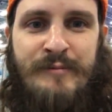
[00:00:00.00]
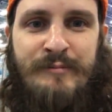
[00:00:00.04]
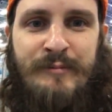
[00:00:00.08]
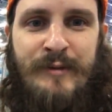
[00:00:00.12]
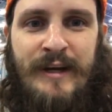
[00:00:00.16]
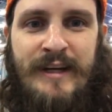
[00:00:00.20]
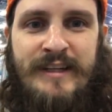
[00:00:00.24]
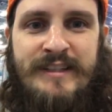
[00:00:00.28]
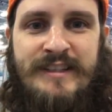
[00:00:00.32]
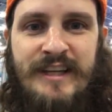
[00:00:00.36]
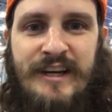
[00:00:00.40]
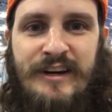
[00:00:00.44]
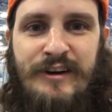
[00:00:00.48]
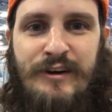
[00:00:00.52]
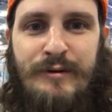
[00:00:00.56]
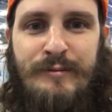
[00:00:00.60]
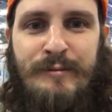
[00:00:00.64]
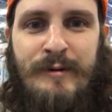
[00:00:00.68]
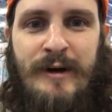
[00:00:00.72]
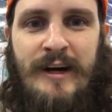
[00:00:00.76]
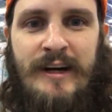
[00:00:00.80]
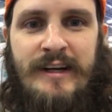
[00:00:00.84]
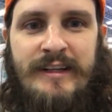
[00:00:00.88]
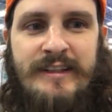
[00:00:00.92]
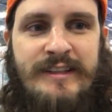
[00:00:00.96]
Peace,
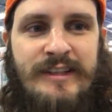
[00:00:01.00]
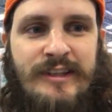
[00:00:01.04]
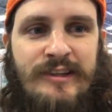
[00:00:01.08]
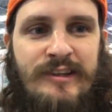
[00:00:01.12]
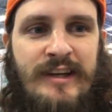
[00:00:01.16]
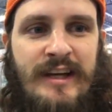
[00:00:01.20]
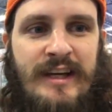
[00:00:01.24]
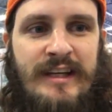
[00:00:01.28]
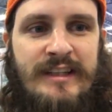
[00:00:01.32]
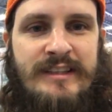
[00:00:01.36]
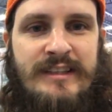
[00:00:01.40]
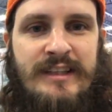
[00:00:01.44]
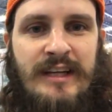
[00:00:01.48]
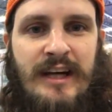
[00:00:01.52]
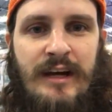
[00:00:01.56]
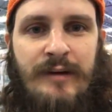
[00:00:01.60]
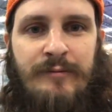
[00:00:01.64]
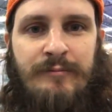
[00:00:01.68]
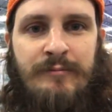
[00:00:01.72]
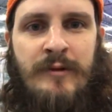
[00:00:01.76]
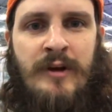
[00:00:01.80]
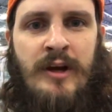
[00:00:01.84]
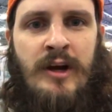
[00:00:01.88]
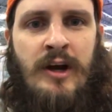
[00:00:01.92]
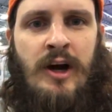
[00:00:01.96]
everybody. Till next time.
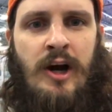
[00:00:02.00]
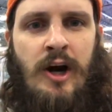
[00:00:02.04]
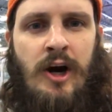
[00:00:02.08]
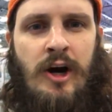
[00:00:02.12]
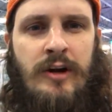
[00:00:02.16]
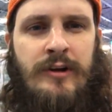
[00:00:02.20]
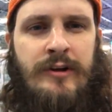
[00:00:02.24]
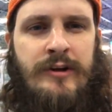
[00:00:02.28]
Are